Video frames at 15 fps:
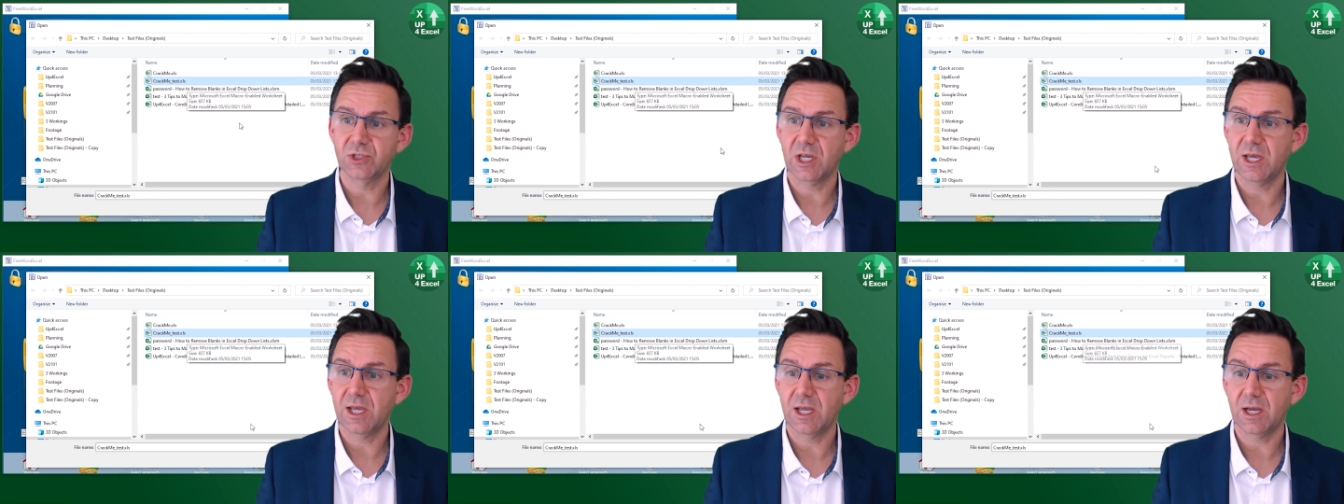
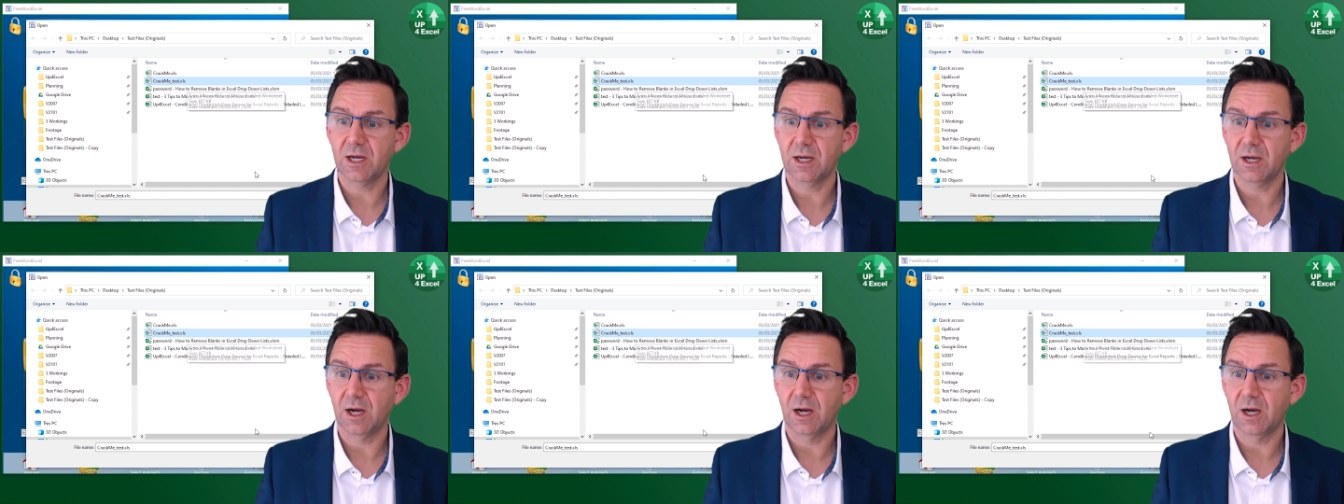here
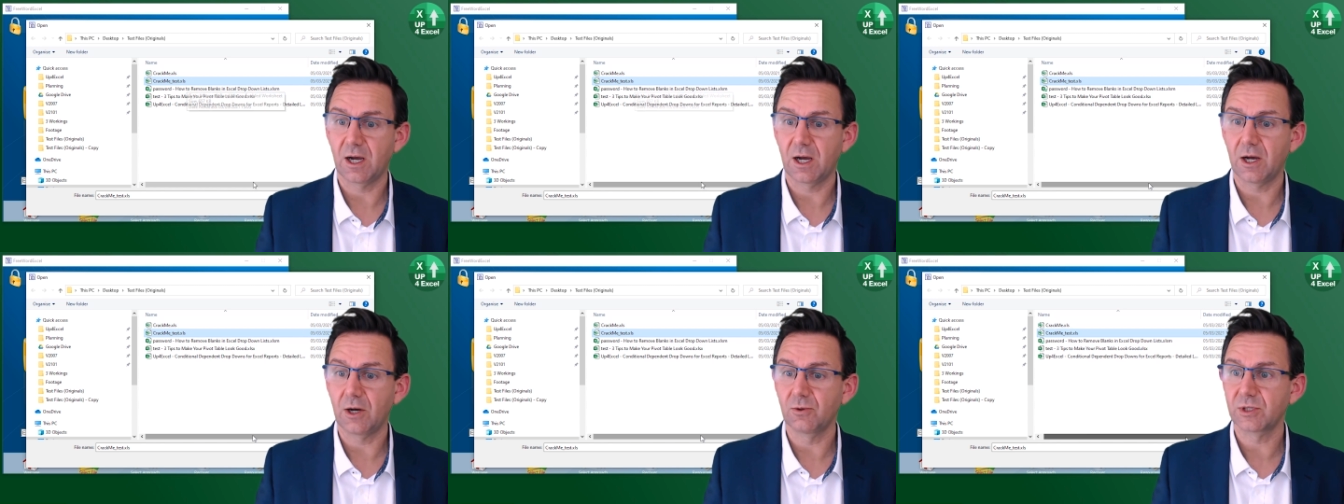
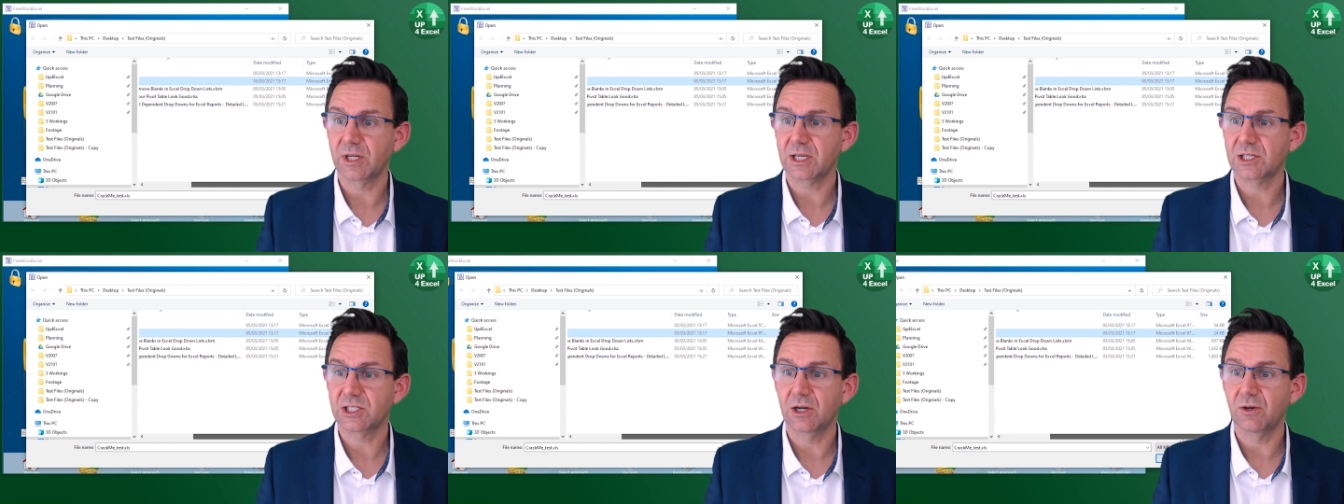are old
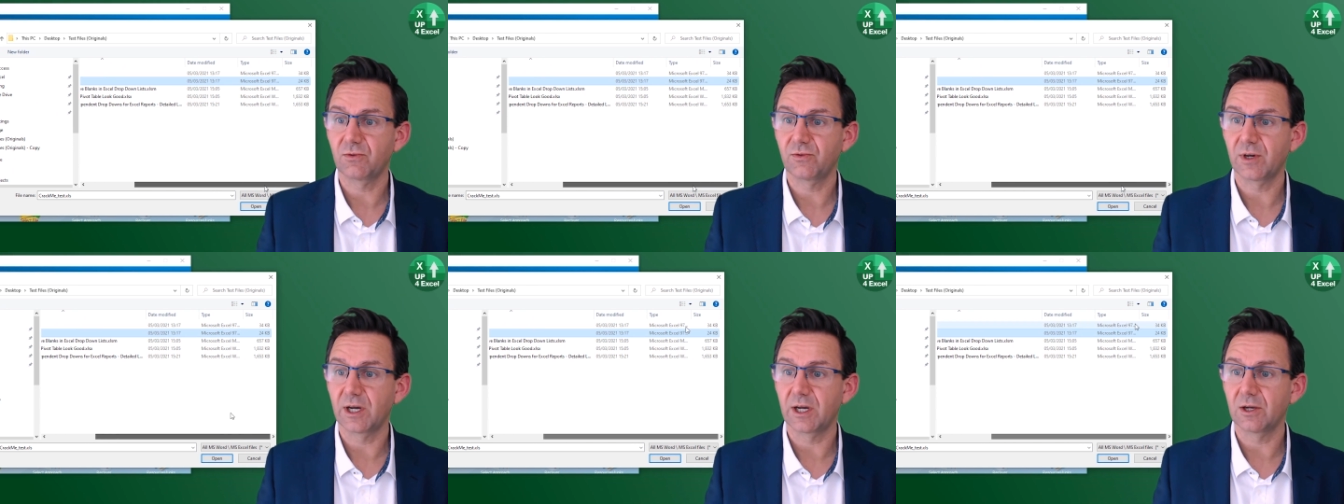Excel
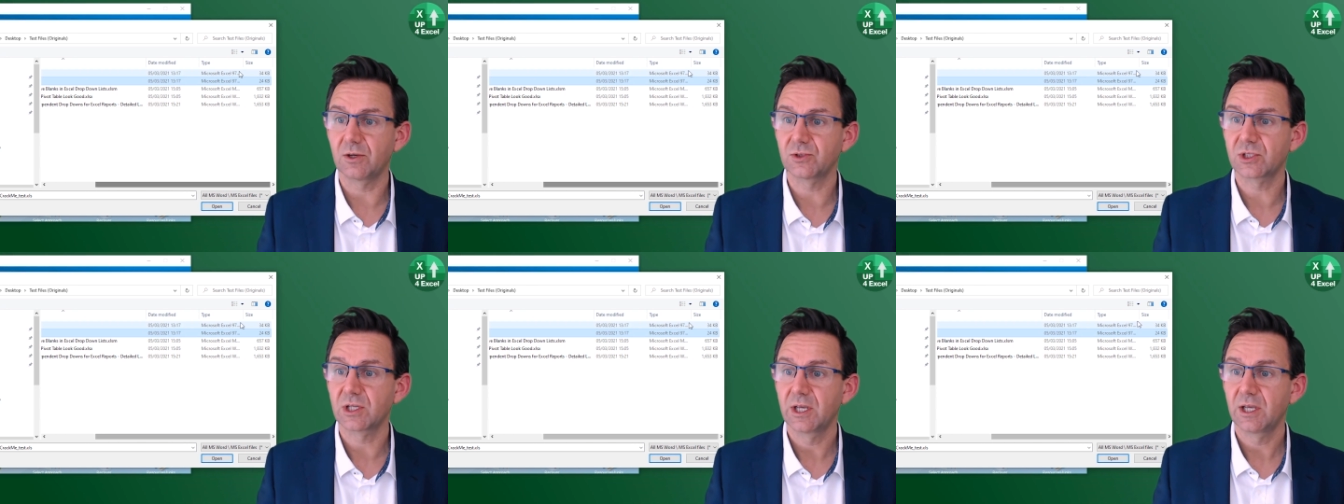files.